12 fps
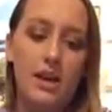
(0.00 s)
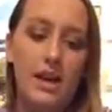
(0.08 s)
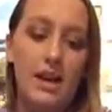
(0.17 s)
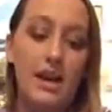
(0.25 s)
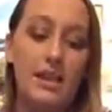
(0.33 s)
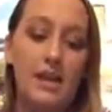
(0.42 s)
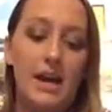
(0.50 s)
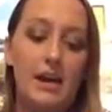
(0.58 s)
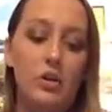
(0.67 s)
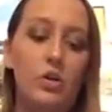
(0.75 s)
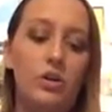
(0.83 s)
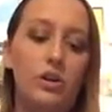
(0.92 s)
hand-eye
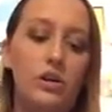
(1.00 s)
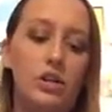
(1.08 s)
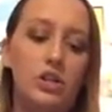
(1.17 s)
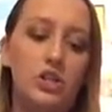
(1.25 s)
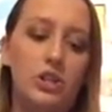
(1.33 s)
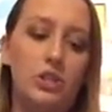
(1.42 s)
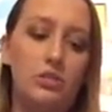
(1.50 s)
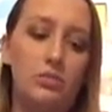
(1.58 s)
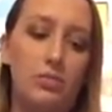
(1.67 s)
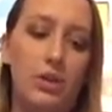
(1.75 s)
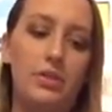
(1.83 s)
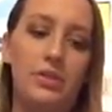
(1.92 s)
coordination
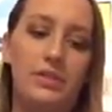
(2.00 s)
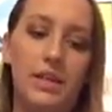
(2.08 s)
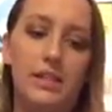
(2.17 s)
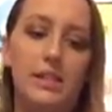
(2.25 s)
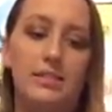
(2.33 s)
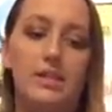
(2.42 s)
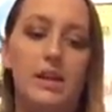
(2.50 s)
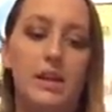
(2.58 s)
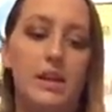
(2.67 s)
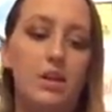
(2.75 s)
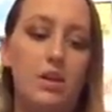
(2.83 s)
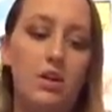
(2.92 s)
throughout this
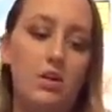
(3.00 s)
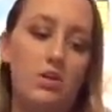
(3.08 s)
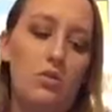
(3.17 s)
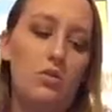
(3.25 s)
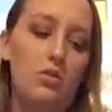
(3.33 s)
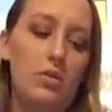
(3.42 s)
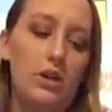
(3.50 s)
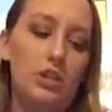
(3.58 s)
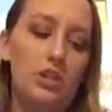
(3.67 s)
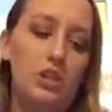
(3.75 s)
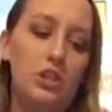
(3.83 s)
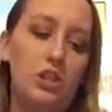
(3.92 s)
activity,
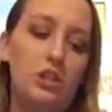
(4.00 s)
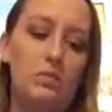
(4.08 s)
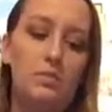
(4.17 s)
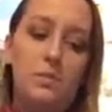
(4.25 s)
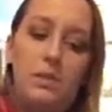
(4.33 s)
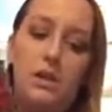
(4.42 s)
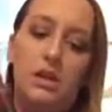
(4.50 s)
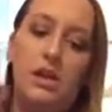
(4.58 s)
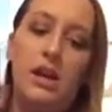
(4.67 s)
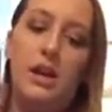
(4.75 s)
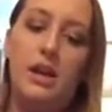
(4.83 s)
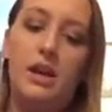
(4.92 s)
which could be
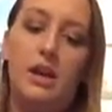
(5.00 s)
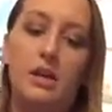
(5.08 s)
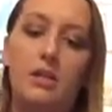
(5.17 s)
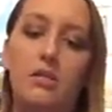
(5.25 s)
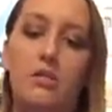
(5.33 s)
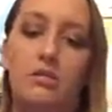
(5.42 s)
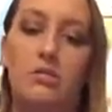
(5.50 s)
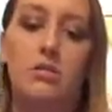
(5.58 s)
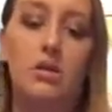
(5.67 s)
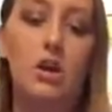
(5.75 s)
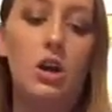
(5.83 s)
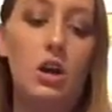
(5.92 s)
a
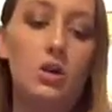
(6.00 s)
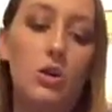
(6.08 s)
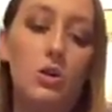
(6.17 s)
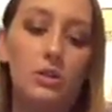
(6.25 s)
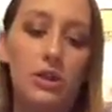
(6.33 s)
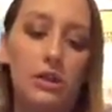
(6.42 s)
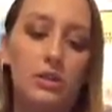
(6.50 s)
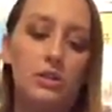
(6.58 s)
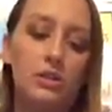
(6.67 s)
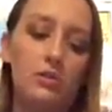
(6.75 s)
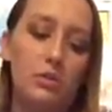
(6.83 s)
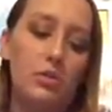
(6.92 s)
goal that
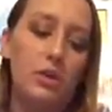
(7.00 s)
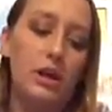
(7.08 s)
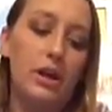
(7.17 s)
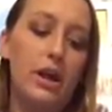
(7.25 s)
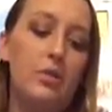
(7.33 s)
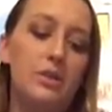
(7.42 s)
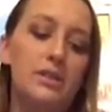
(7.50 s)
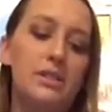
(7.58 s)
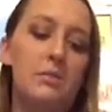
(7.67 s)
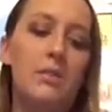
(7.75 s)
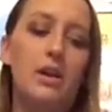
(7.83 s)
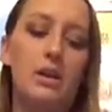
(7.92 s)
you could be working on with
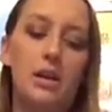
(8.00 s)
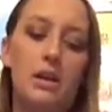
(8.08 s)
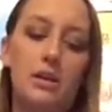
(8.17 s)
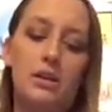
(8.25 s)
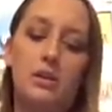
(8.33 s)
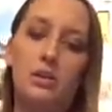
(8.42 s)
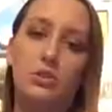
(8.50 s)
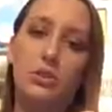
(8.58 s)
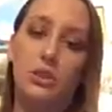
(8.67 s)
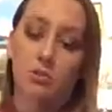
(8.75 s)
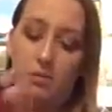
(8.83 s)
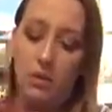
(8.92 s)
somebody, is
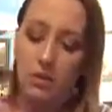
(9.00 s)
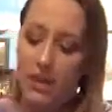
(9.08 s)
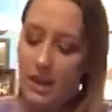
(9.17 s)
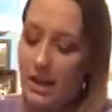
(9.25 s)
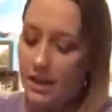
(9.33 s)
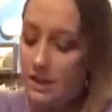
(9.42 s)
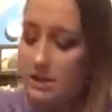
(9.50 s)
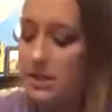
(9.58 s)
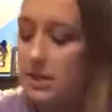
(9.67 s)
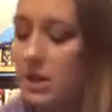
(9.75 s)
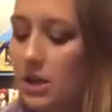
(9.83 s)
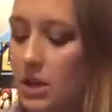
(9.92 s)
using both
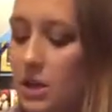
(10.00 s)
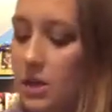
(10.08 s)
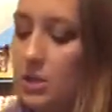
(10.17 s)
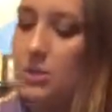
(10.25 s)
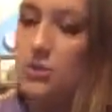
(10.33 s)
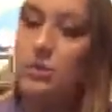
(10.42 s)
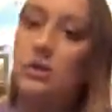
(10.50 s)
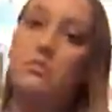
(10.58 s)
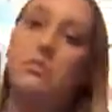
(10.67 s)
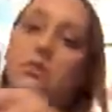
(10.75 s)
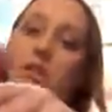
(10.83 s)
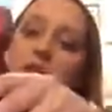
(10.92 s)
hands to
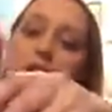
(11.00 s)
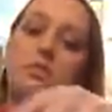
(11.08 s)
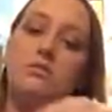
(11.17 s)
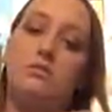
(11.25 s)
complete